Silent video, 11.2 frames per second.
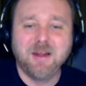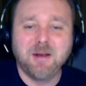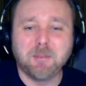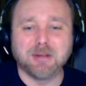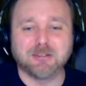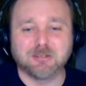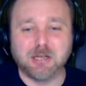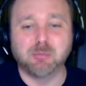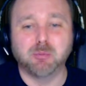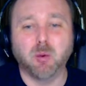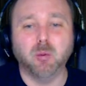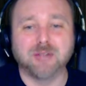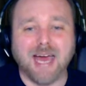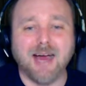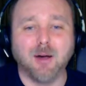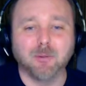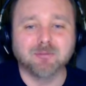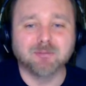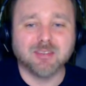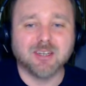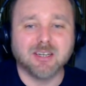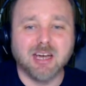But so they rolled out
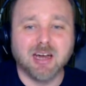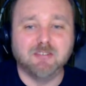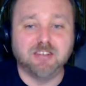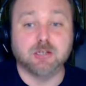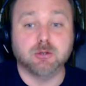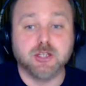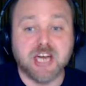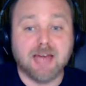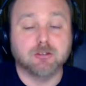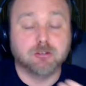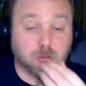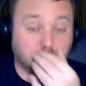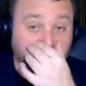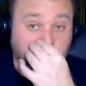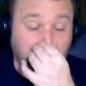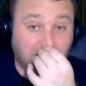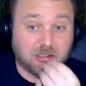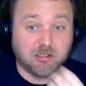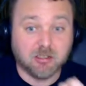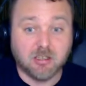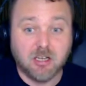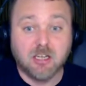video chat and screen sharing
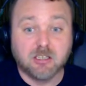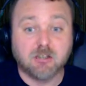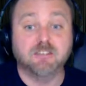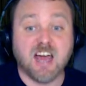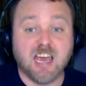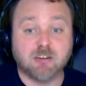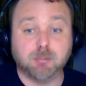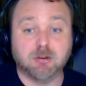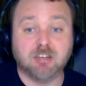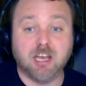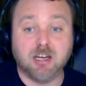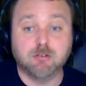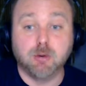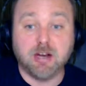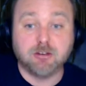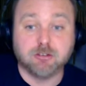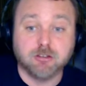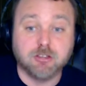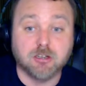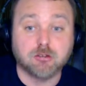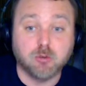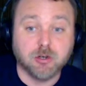to 5% of registered
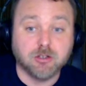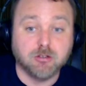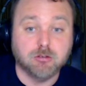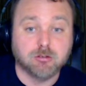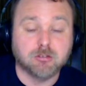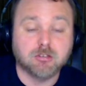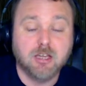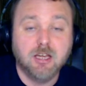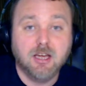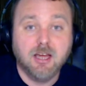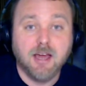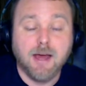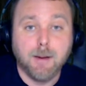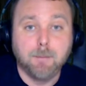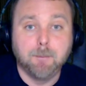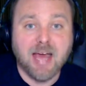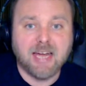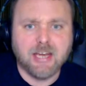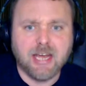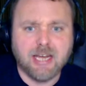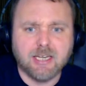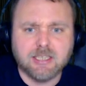Discord users. And
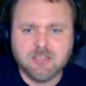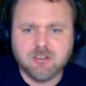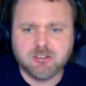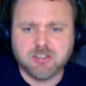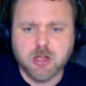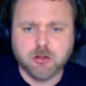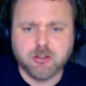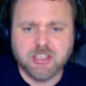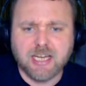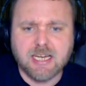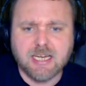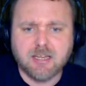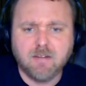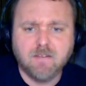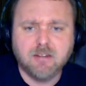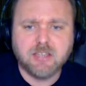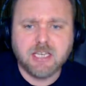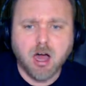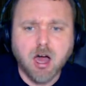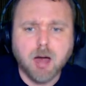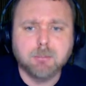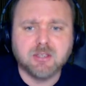then I think just the other day, they
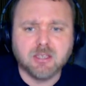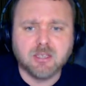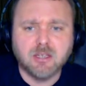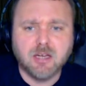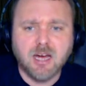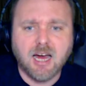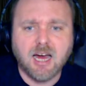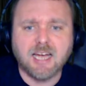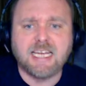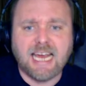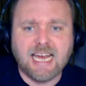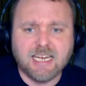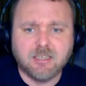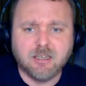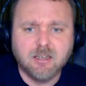upped it again,